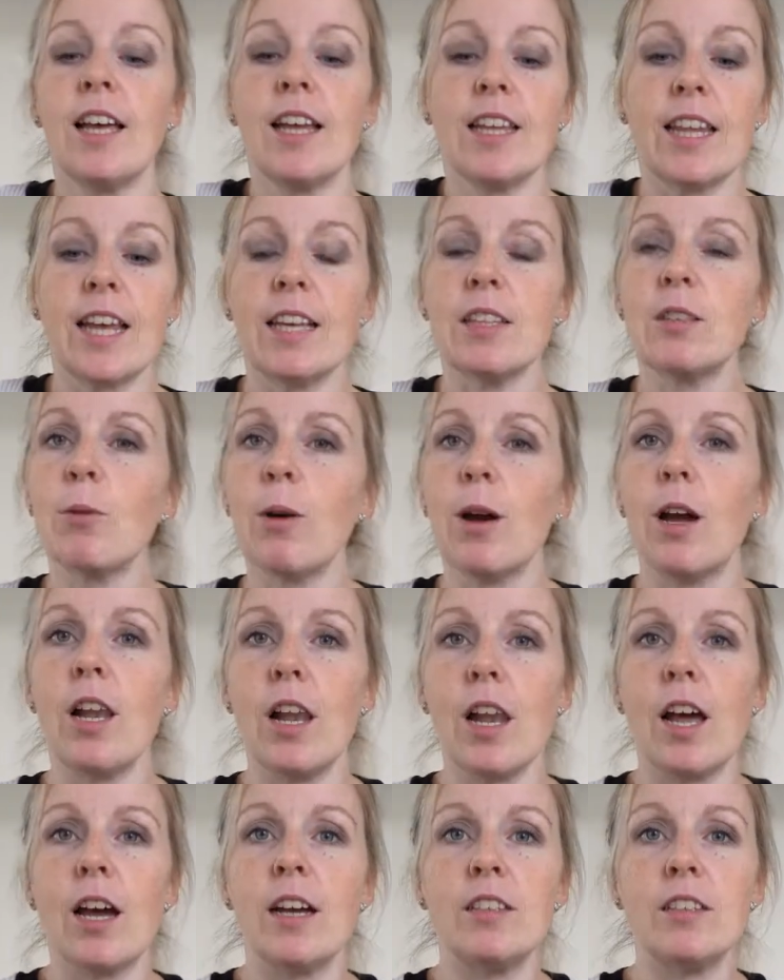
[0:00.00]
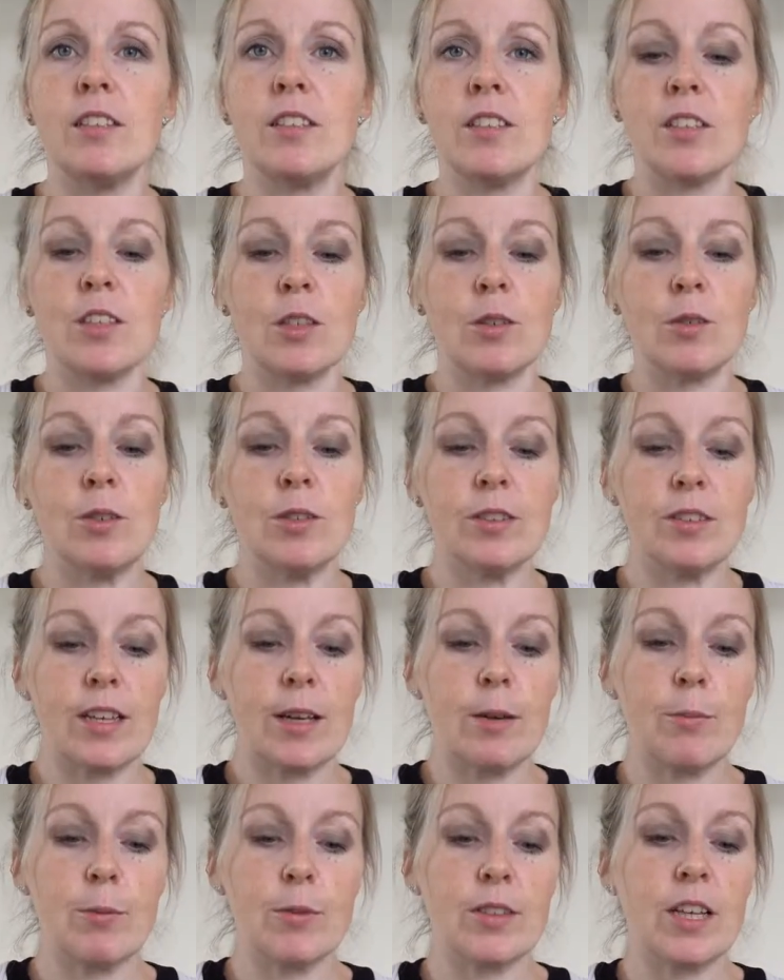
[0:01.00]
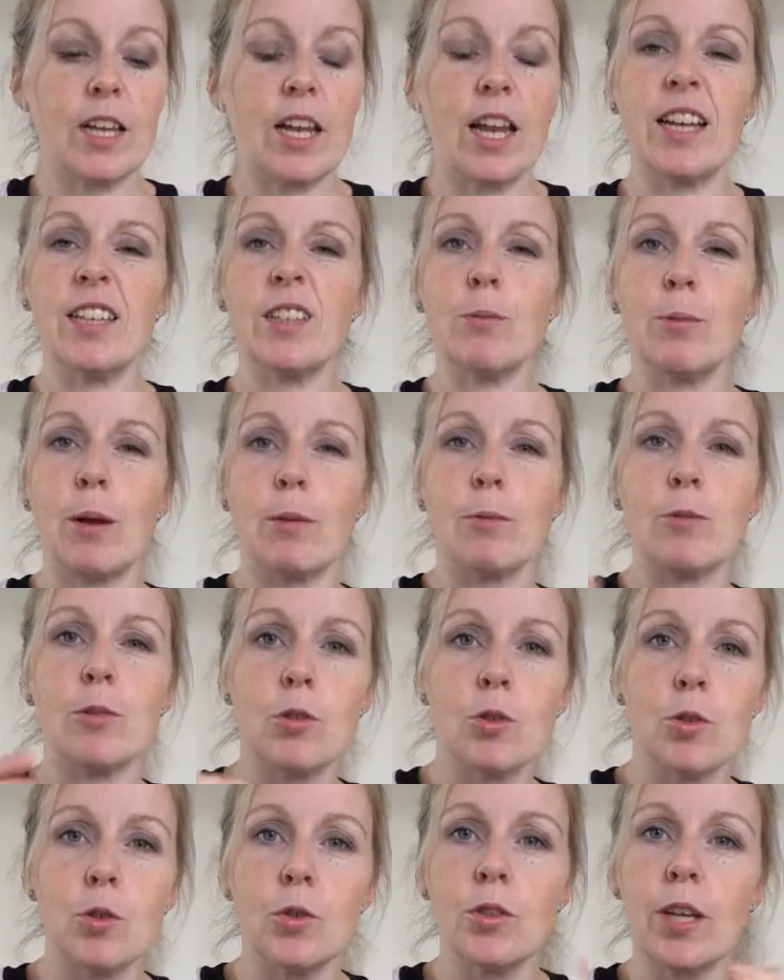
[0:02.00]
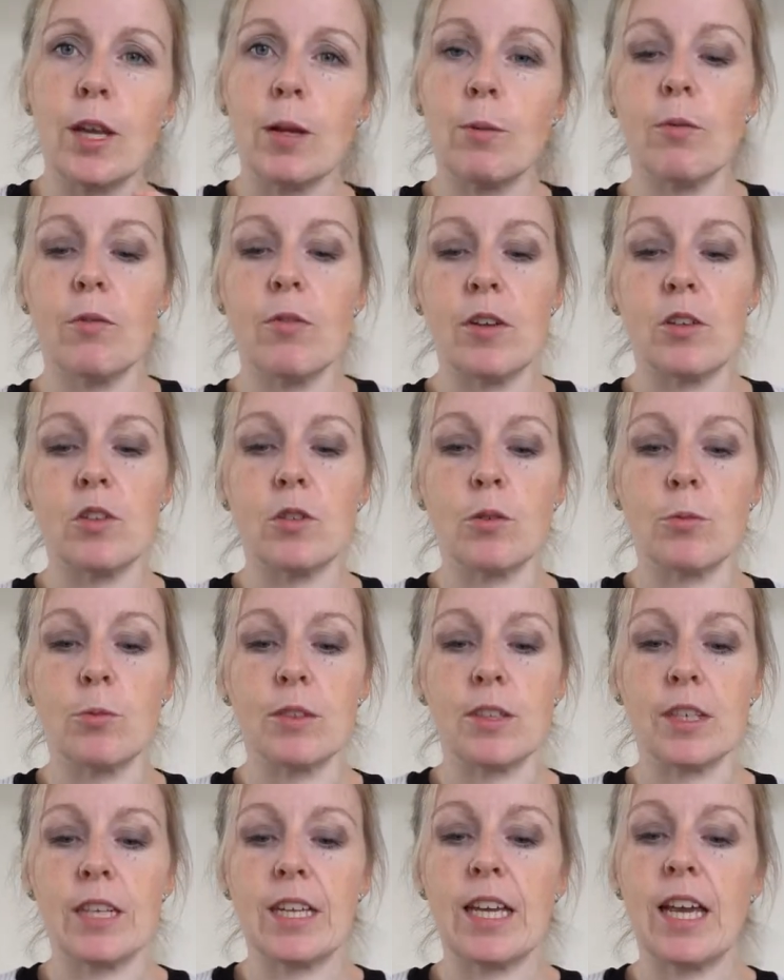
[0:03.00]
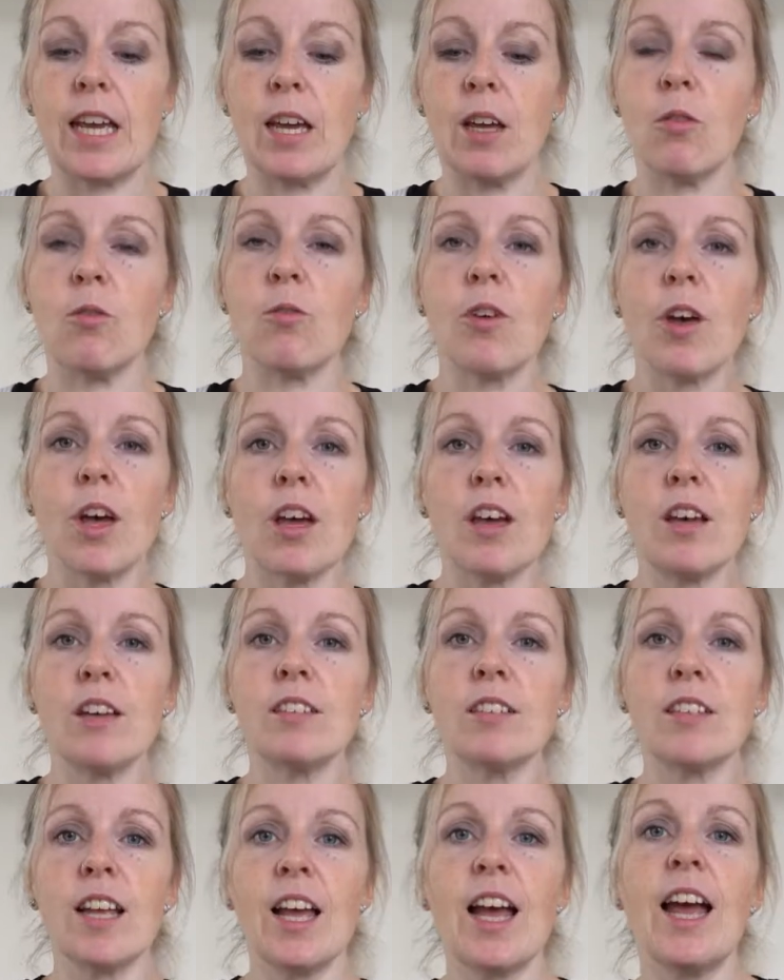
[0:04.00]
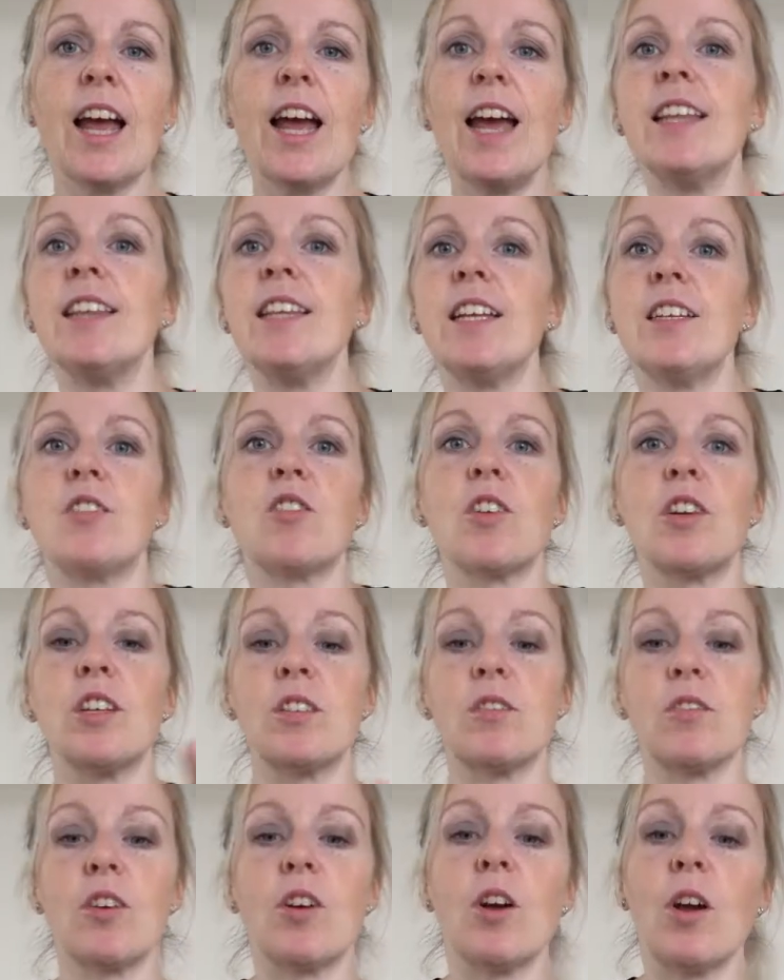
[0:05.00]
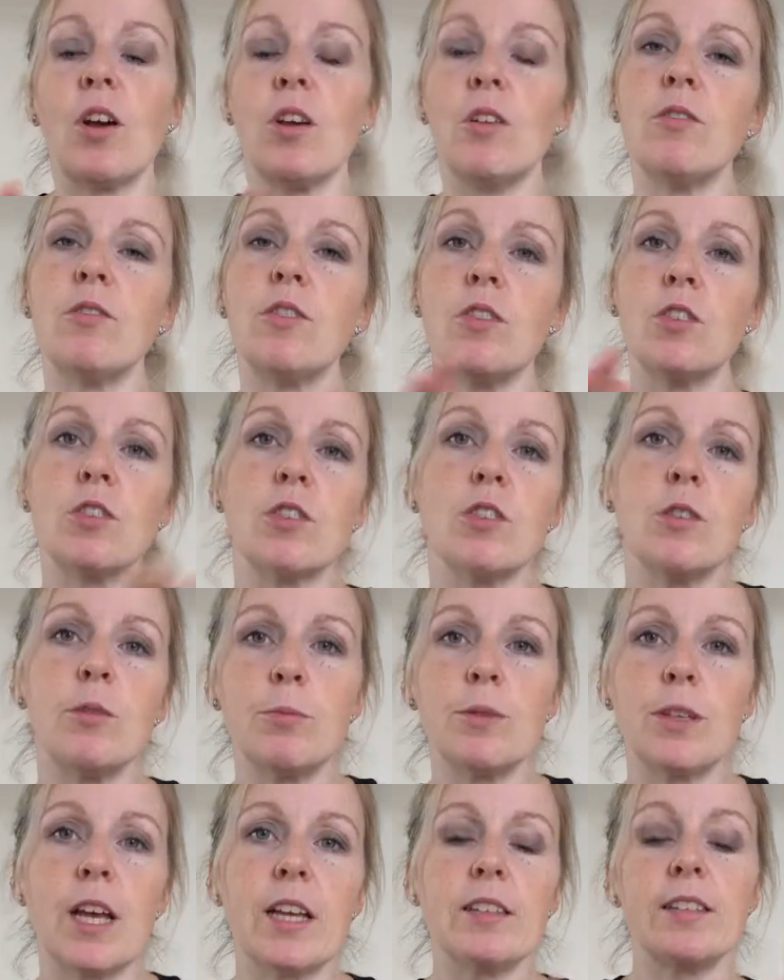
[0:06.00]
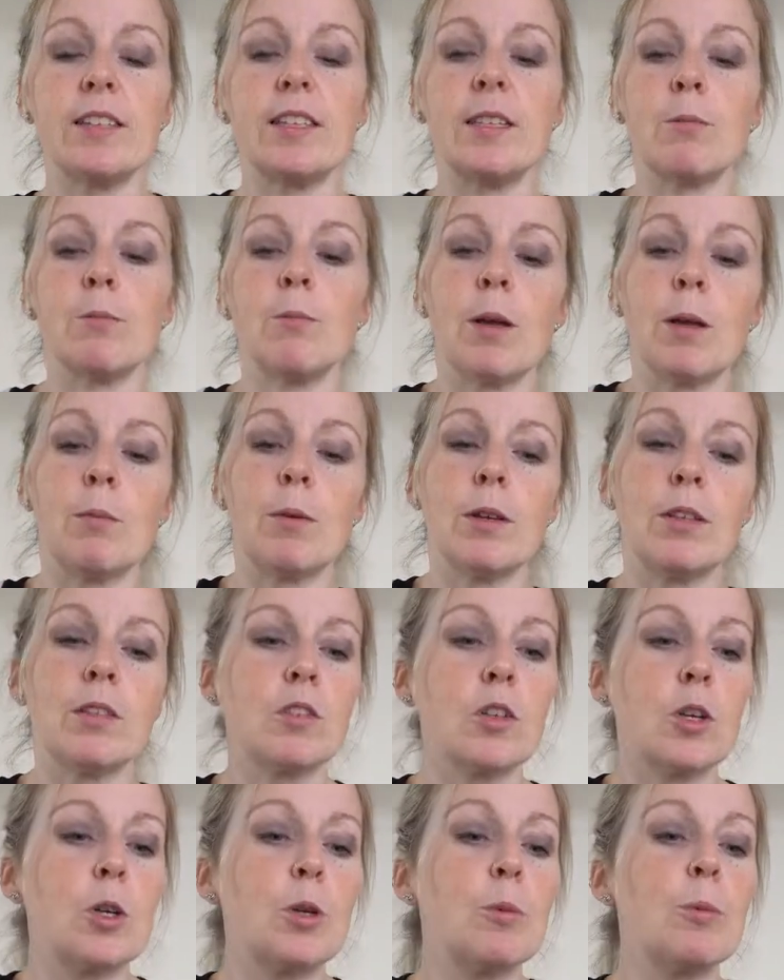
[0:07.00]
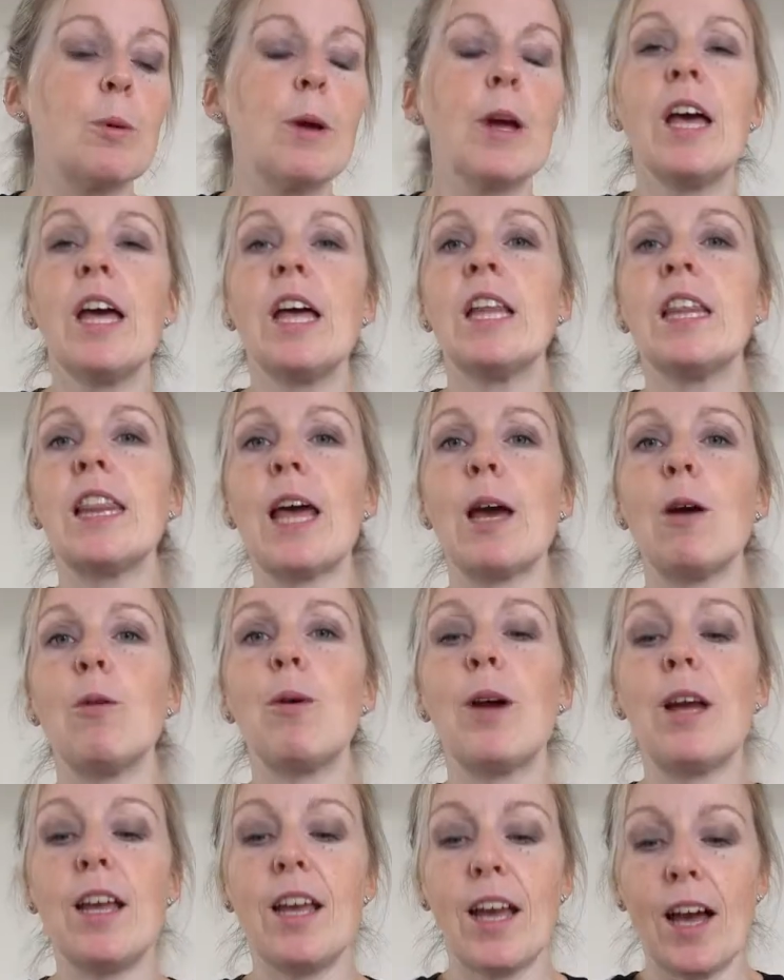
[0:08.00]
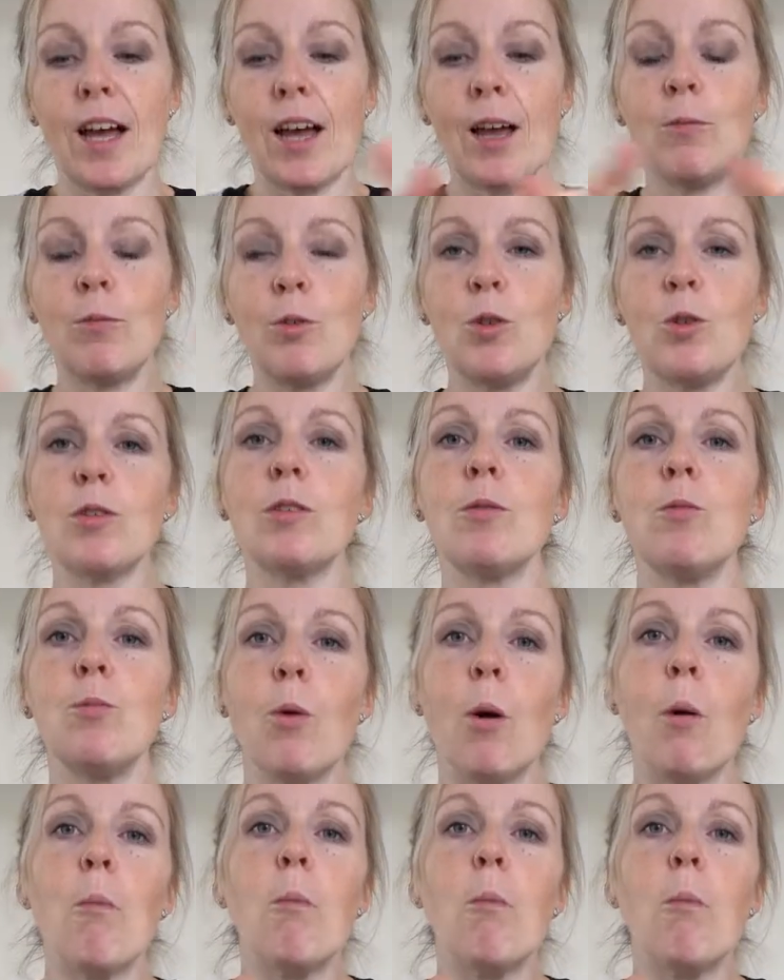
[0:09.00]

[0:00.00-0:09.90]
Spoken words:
That's why I like to use it, because I like to be able to saute my vegetables in here first and then transfer it over to the soup setting and make my soup. That way I'm using one